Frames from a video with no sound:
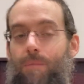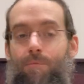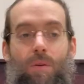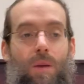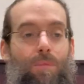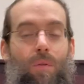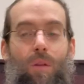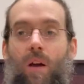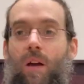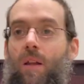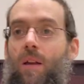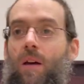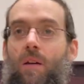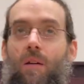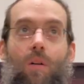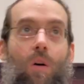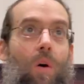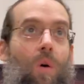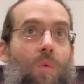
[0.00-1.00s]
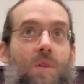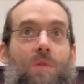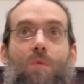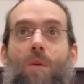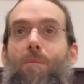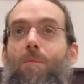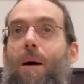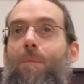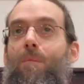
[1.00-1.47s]
people are going to always
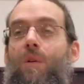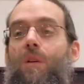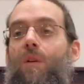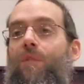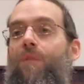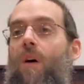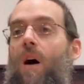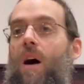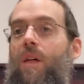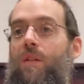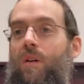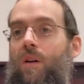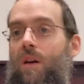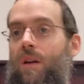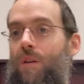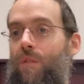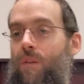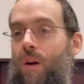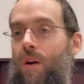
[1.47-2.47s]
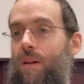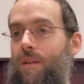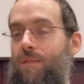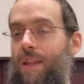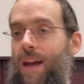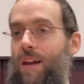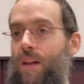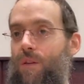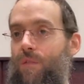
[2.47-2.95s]
remember the father in a very
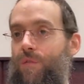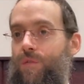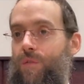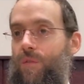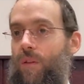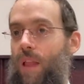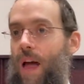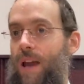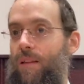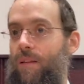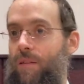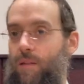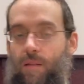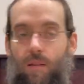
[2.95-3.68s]
negative light.